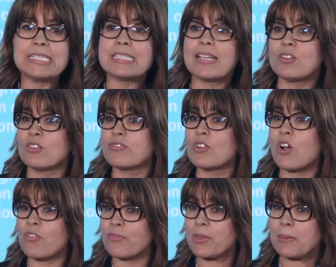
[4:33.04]
Instead of
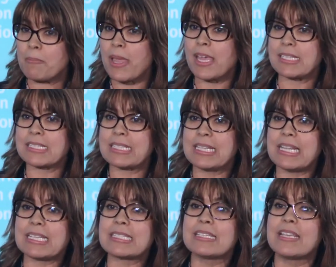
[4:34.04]
coffee paste,
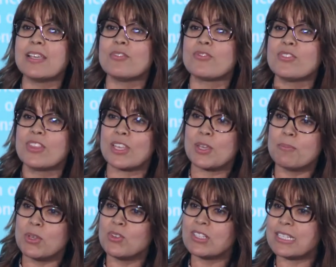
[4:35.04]
let's give the
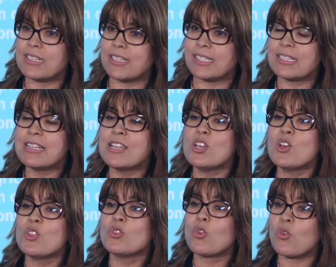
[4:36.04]
communities
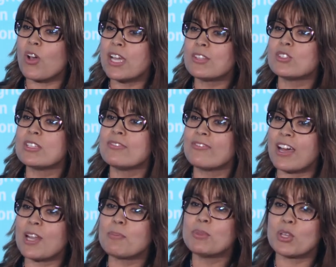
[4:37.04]
the right to
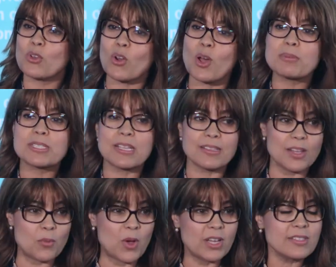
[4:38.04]
develop the crops that
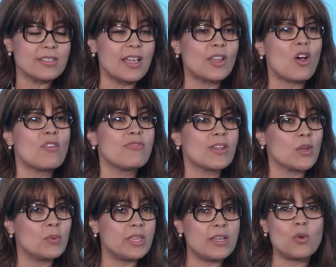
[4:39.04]
they want. And
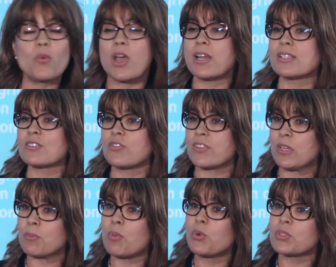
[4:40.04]
hopefully with the awareness of the
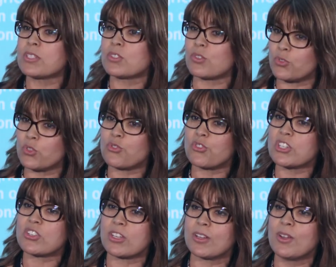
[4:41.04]
importance of
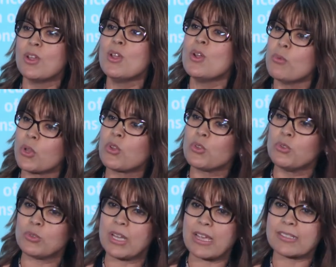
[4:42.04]
nutrition, we
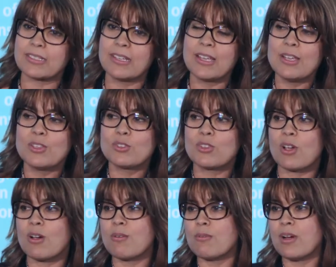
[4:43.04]
could do that.
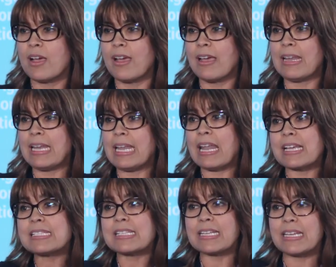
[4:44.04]
So
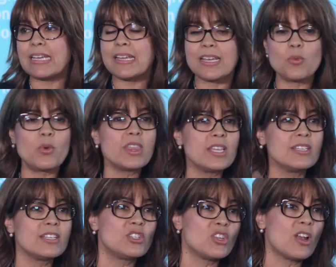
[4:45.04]
lastly,
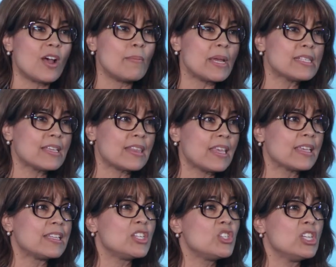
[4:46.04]
within the genomics, I
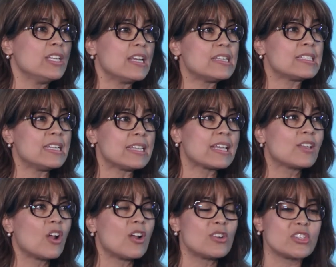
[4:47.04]
think the gene editing
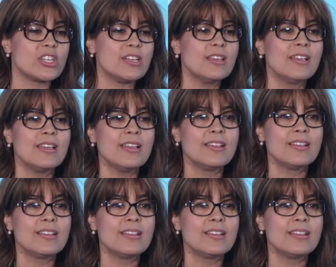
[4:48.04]
technology